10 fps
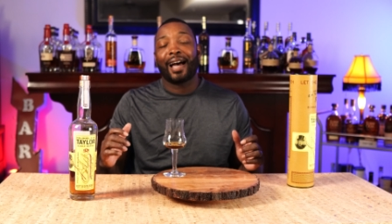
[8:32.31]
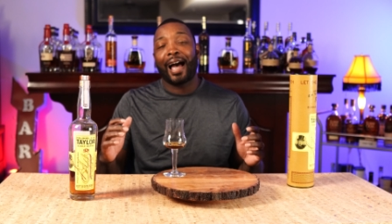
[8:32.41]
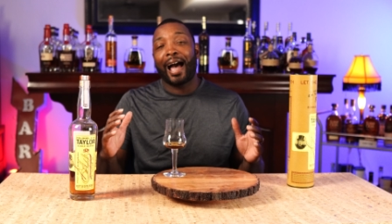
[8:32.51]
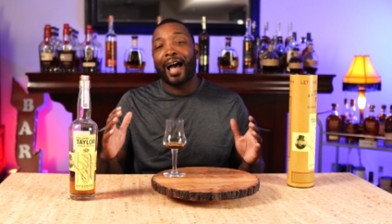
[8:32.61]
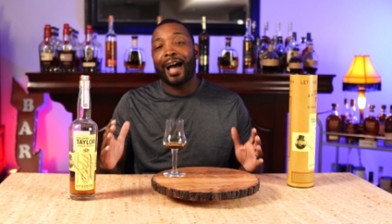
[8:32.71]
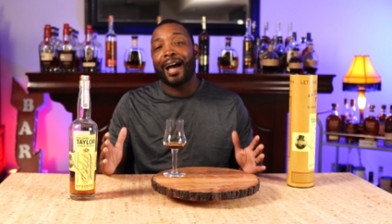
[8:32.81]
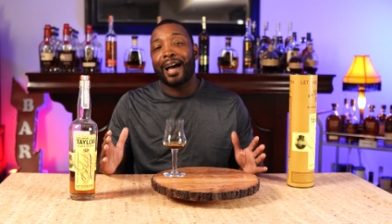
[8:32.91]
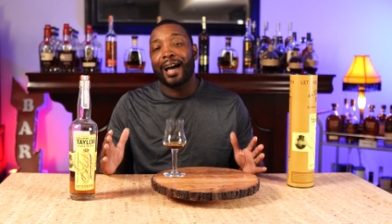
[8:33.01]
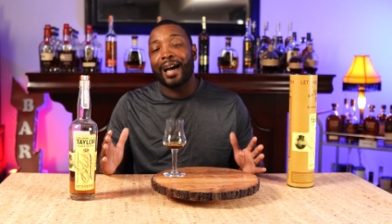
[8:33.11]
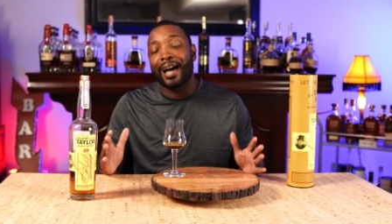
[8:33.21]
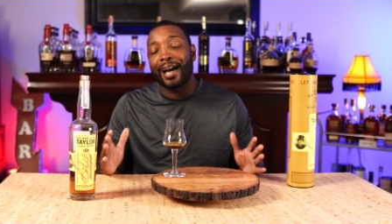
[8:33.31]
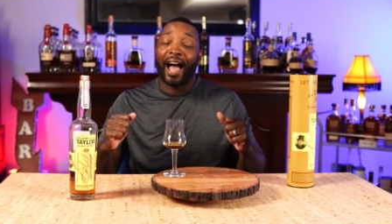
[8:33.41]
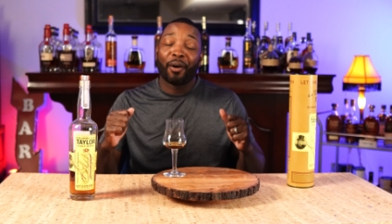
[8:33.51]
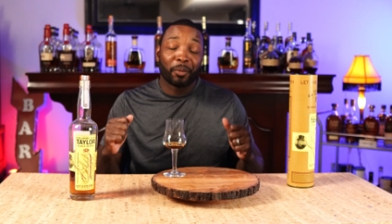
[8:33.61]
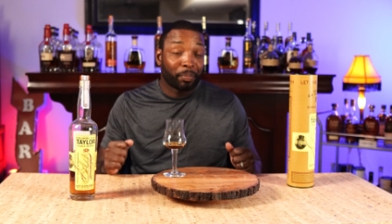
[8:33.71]

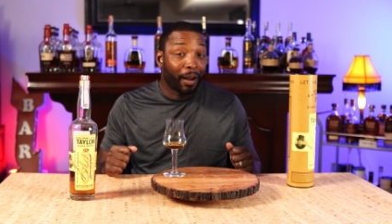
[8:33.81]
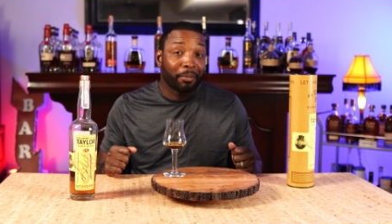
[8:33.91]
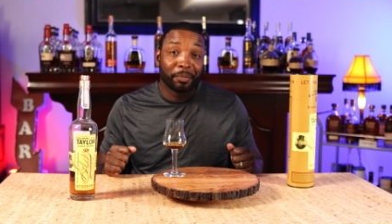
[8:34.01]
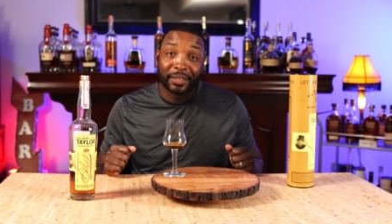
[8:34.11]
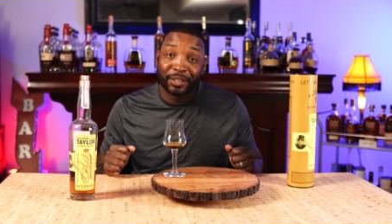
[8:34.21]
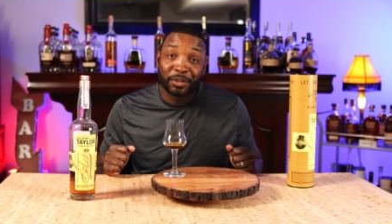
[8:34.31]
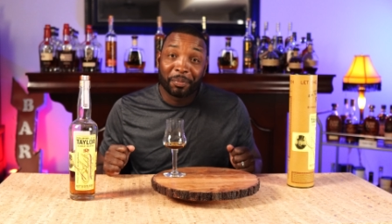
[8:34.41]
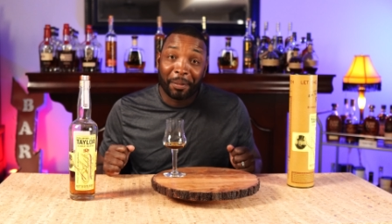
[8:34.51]
I would probably lose my